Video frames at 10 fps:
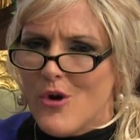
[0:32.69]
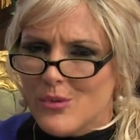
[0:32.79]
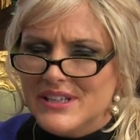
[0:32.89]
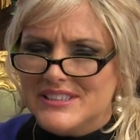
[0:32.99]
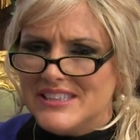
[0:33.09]

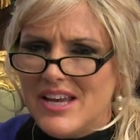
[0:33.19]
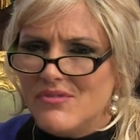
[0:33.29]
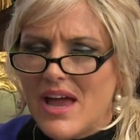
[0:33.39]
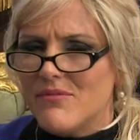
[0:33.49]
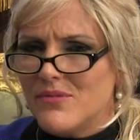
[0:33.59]

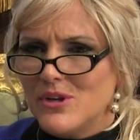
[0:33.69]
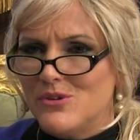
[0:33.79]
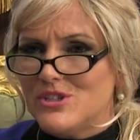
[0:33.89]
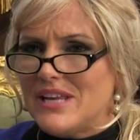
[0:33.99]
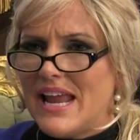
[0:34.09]
Receive that for
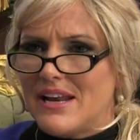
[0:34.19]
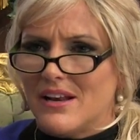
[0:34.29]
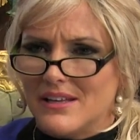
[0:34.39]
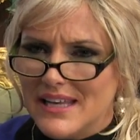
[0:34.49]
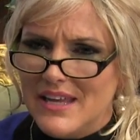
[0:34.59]
you today.
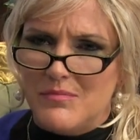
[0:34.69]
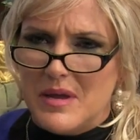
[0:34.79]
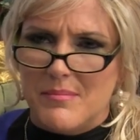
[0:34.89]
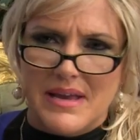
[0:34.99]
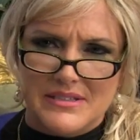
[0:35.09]
Now leave
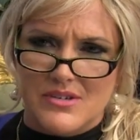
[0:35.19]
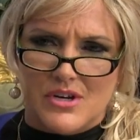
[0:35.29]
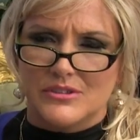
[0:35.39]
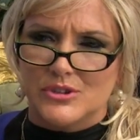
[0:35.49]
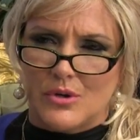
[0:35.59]
me a
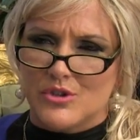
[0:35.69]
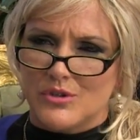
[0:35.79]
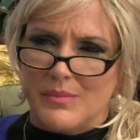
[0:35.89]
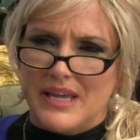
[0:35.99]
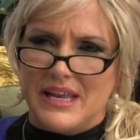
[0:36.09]
message on
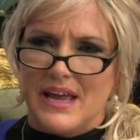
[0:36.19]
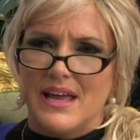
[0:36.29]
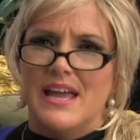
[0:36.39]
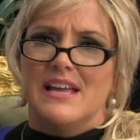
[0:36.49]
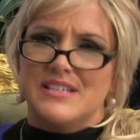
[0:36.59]
social media.